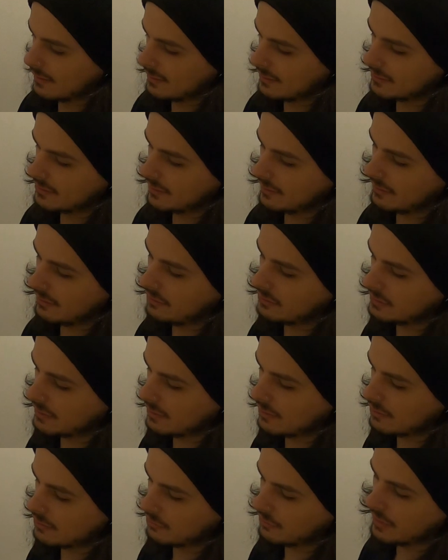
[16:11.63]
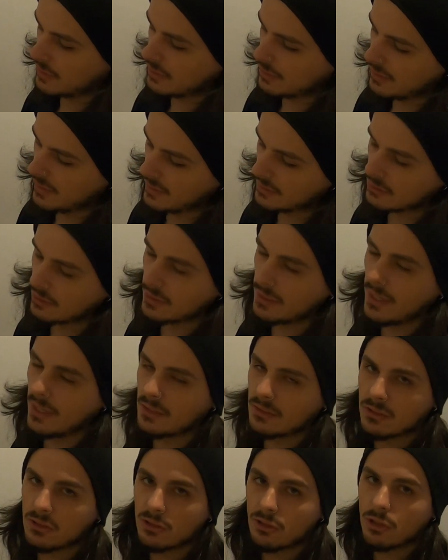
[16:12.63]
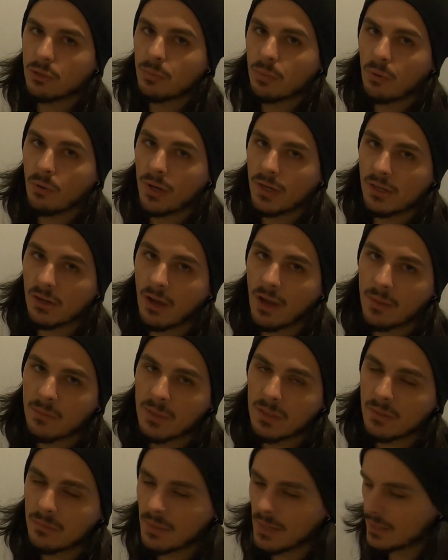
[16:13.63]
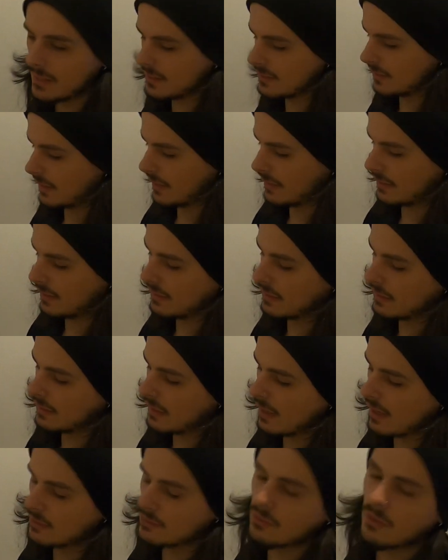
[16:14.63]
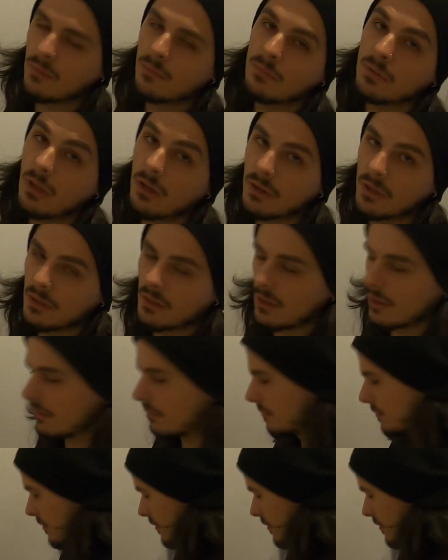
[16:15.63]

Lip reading: So those are the 3 you need. So get 2.9 millimeters, and then the last one, block it off.